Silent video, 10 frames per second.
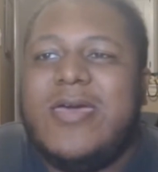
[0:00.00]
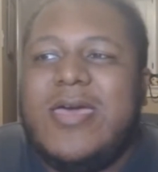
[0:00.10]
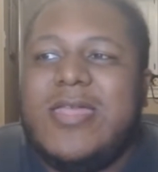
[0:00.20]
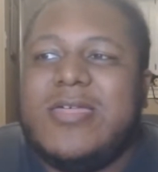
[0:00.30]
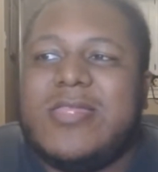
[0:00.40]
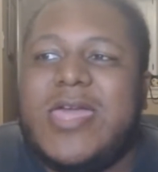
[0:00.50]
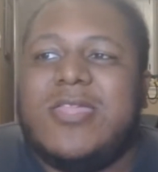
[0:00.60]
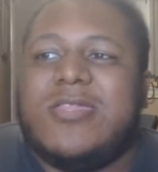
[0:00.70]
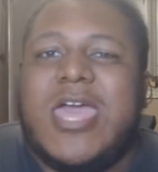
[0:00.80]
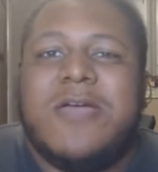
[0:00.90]
It looks like he
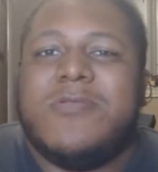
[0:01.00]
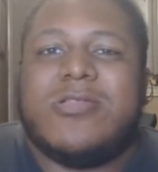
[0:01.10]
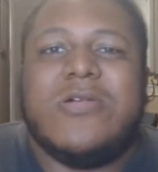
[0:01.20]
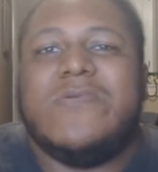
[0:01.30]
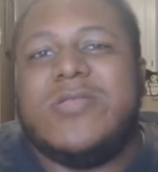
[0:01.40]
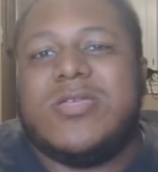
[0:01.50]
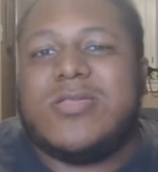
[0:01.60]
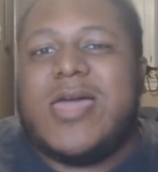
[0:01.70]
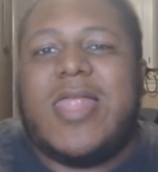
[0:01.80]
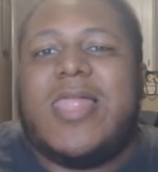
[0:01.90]
just gave him the suit and just
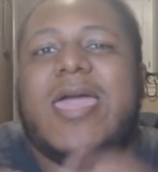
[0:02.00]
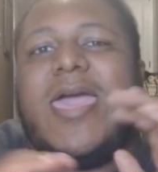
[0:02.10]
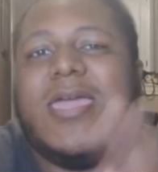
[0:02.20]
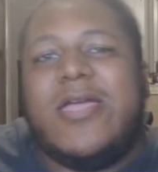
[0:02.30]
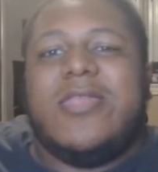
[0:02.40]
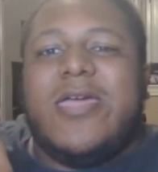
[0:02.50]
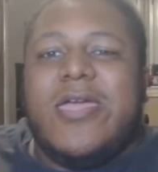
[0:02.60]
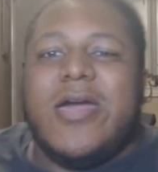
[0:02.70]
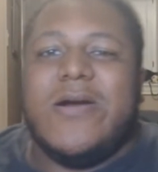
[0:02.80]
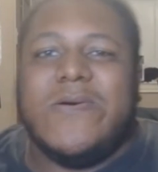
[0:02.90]
kind of like, hey, there you
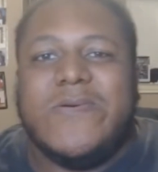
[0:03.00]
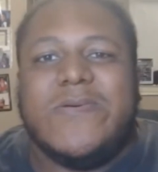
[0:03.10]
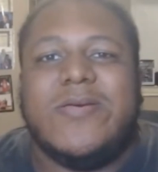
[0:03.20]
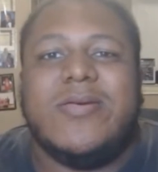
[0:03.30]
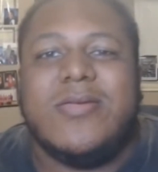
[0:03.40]
go. I